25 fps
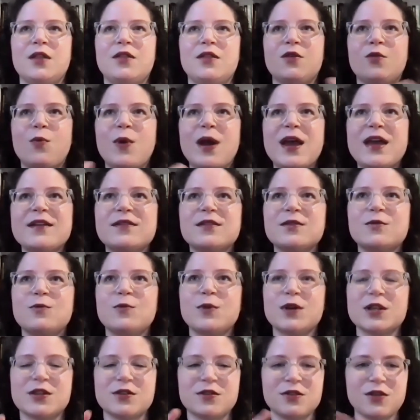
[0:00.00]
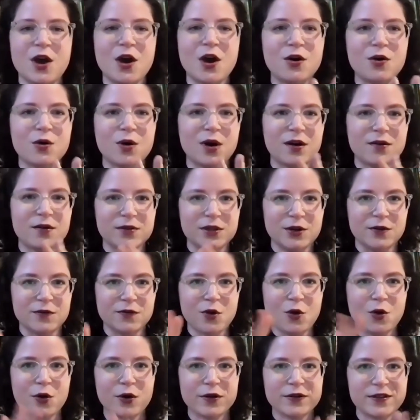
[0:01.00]
the ways in which, though, you know,
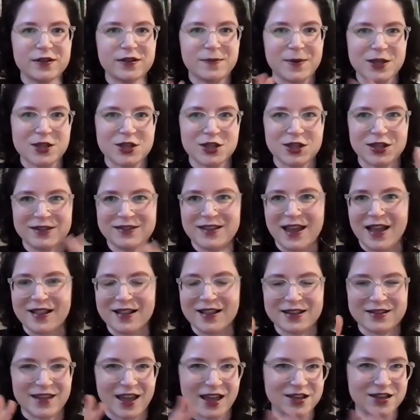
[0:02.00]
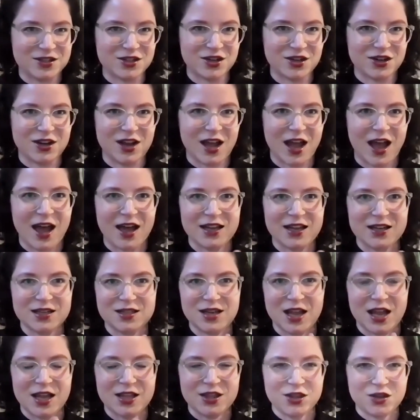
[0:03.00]
of course, especially as Alexander
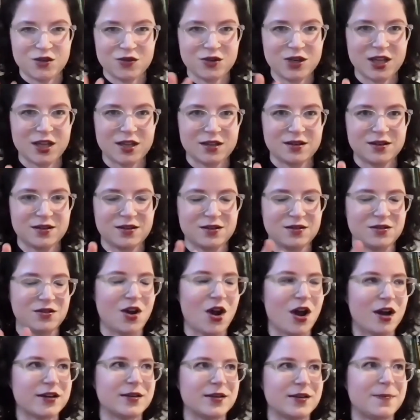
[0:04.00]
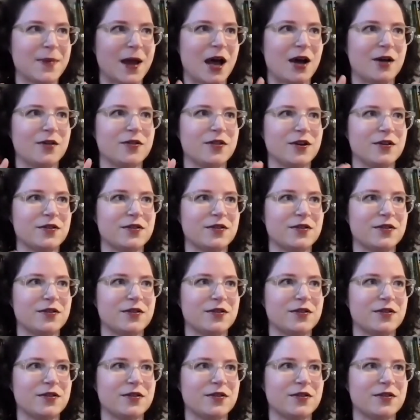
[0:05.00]
and Judit talked about,